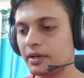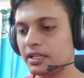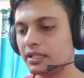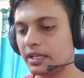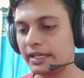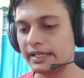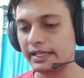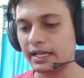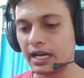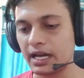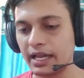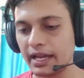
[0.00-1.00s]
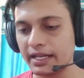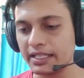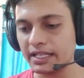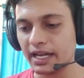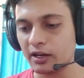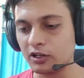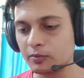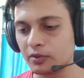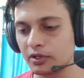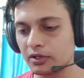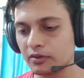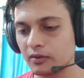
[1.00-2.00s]
But at the
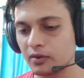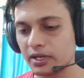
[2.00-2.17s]
output,